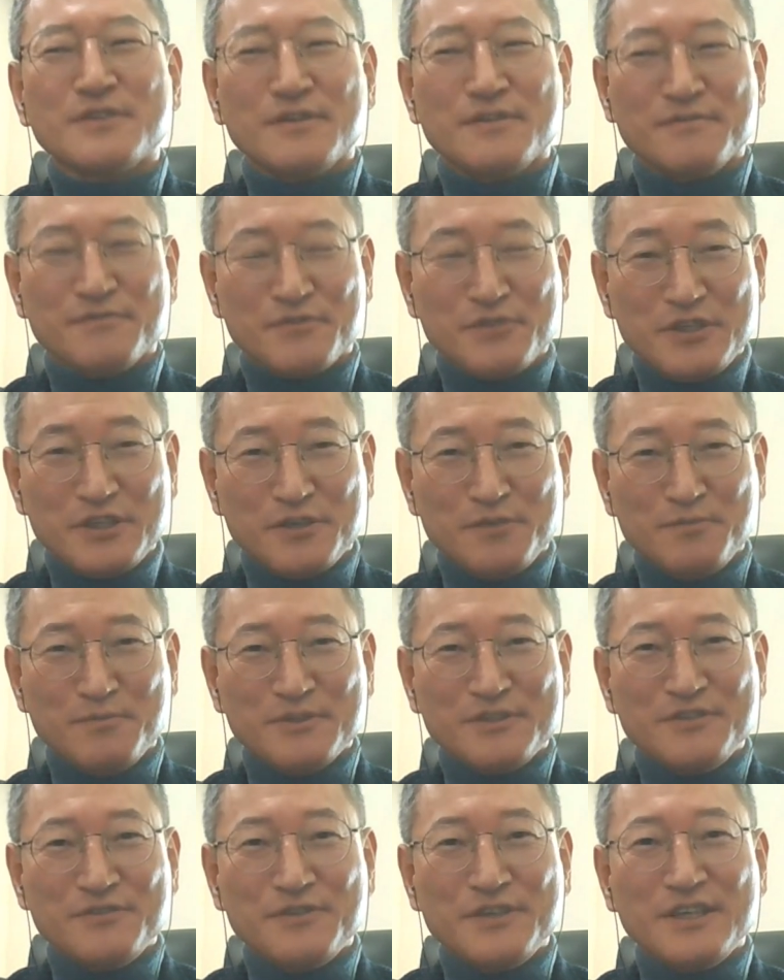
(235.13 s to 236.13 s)
of critical
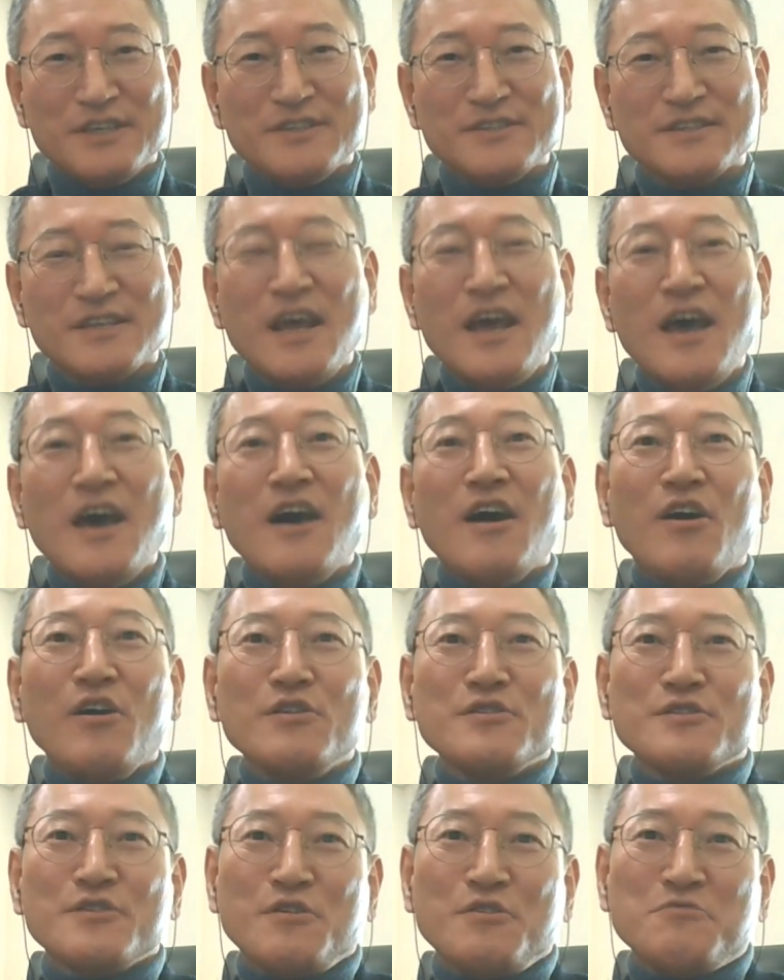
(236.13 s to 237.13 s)
materials.
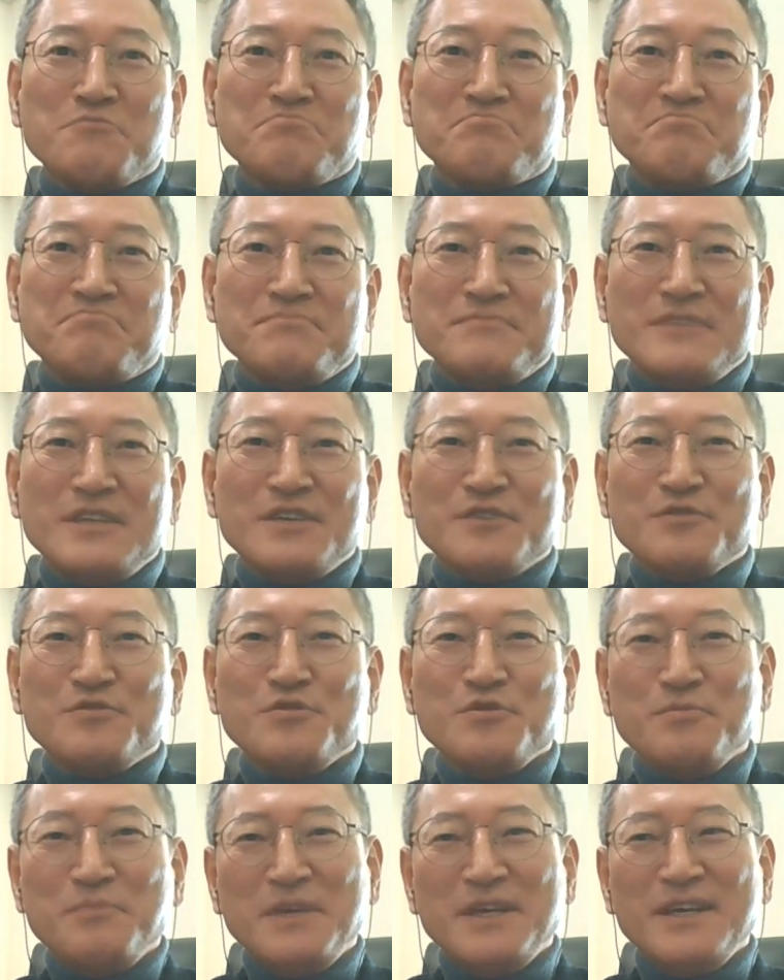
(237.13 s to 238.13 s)
Although, you know,
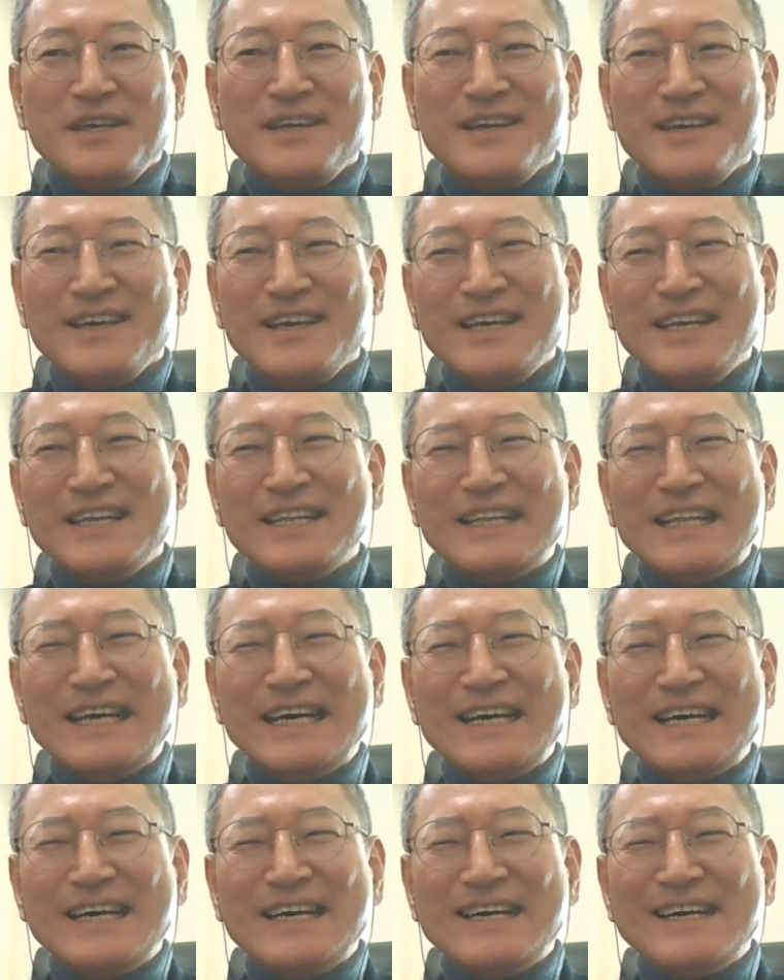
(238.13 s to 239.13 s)
to me, it
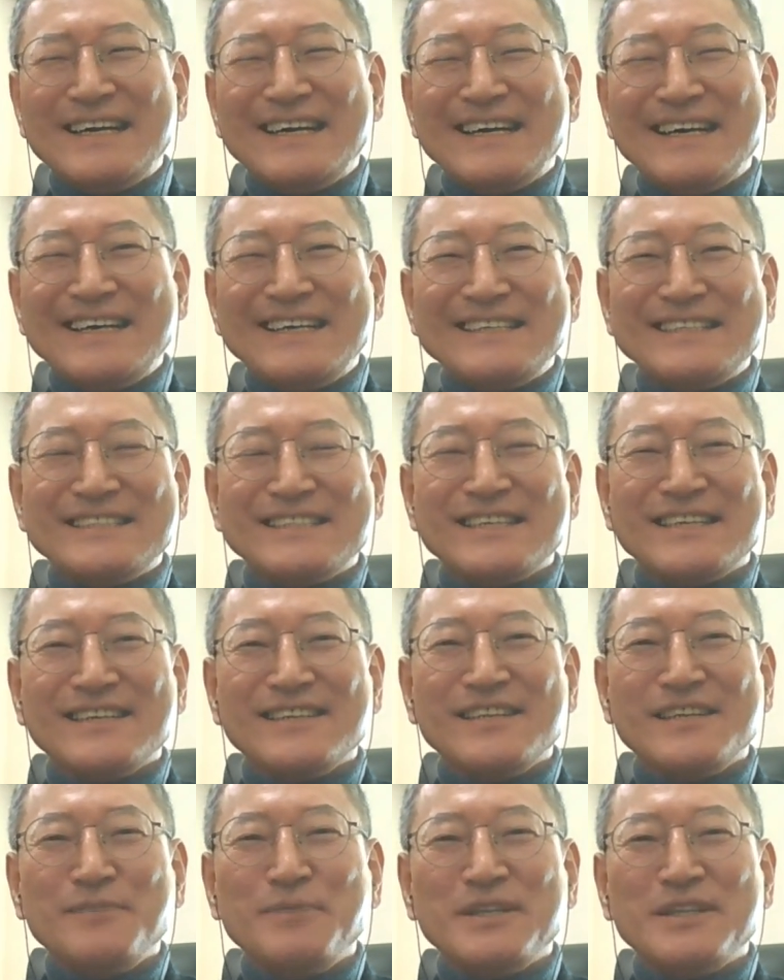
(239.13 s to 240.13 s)
is a
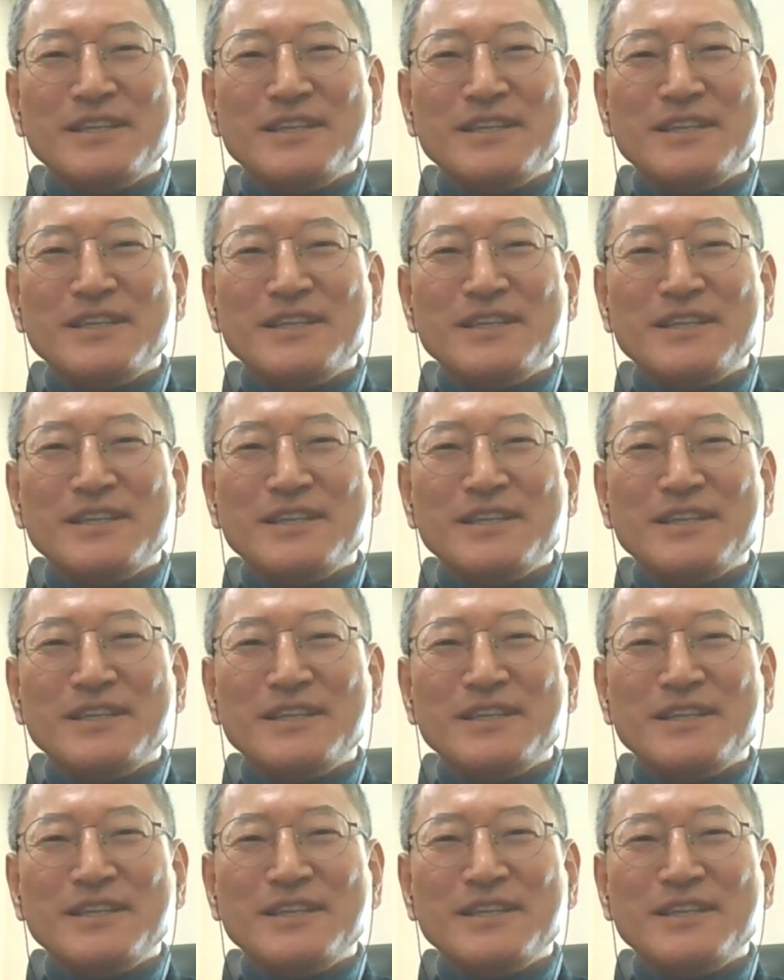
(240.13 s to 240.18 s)
little bit